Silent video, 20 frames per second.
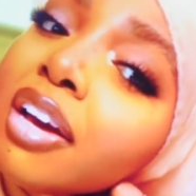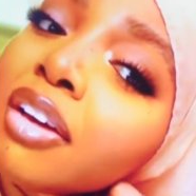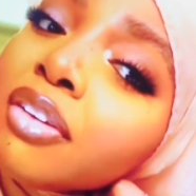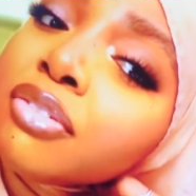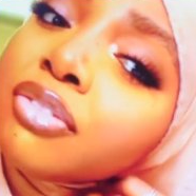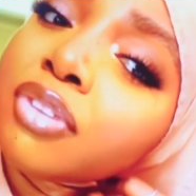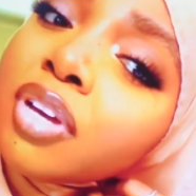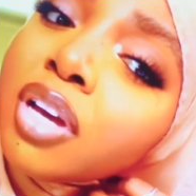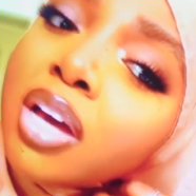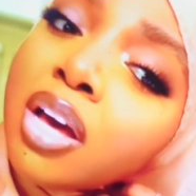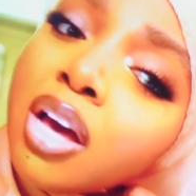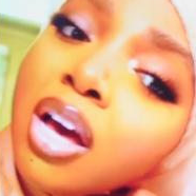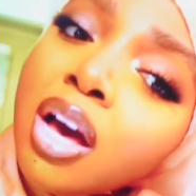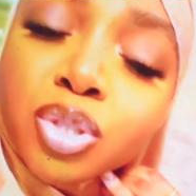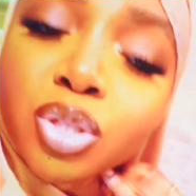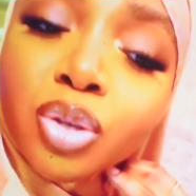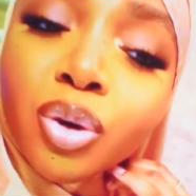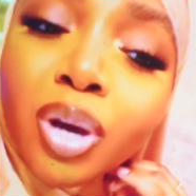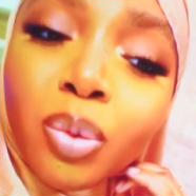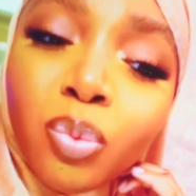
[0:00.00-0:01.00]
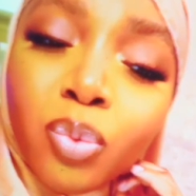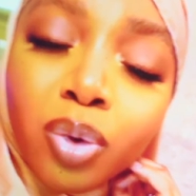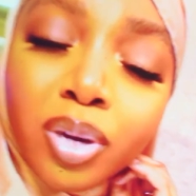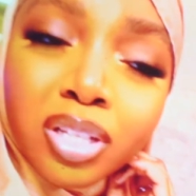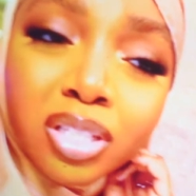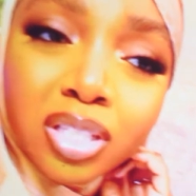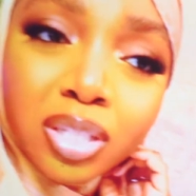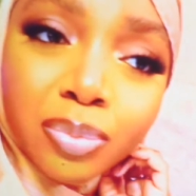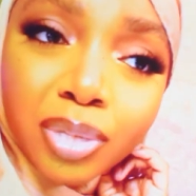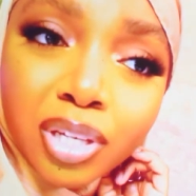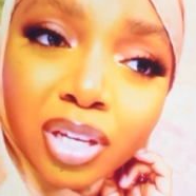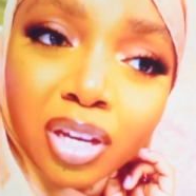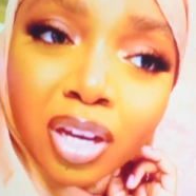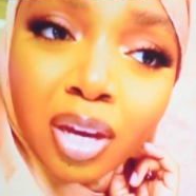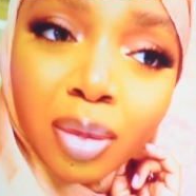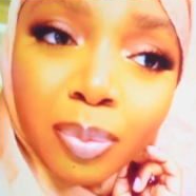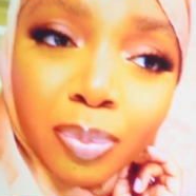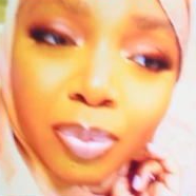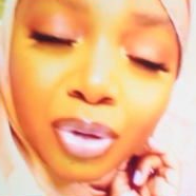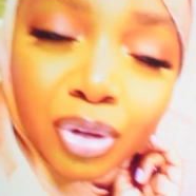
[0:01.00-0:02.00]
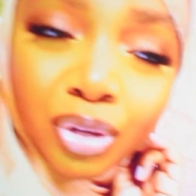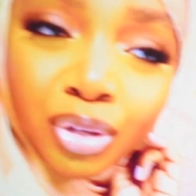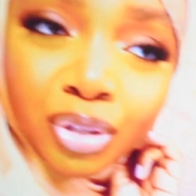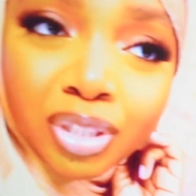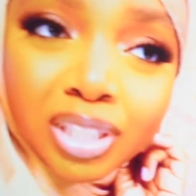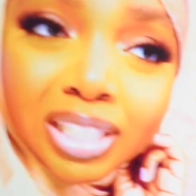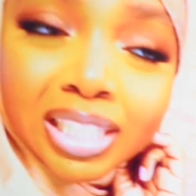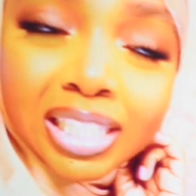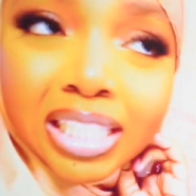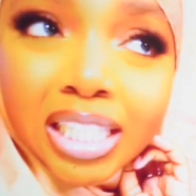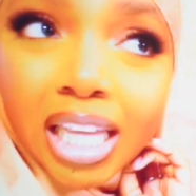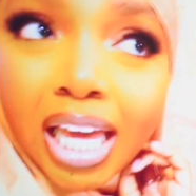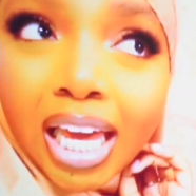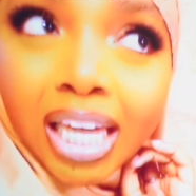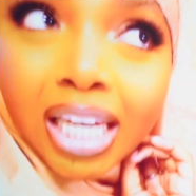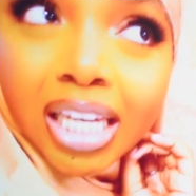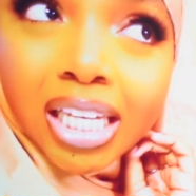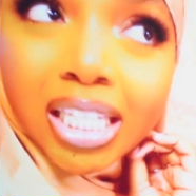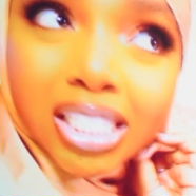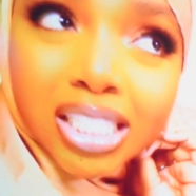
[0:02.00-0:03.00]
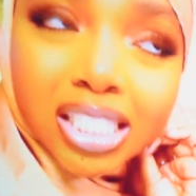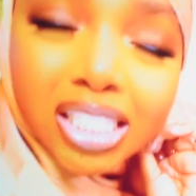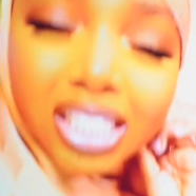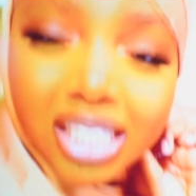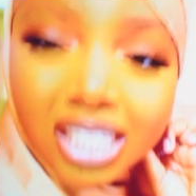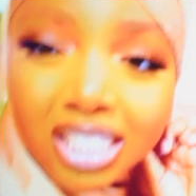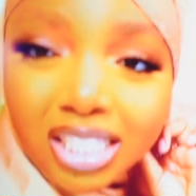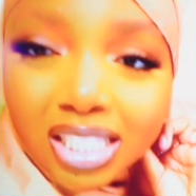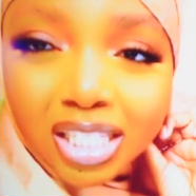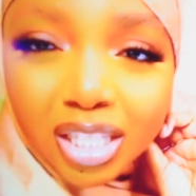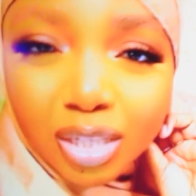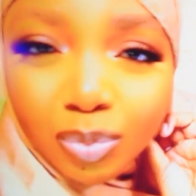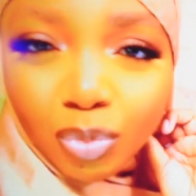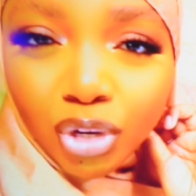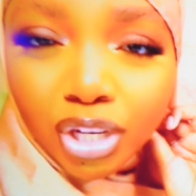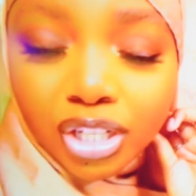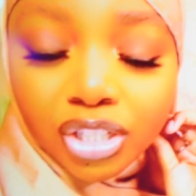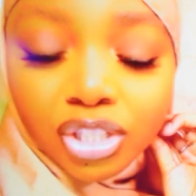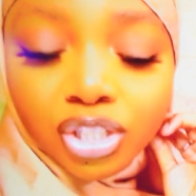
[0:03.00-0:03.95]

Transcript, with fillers: my girl, period. And yeah, I want to wear a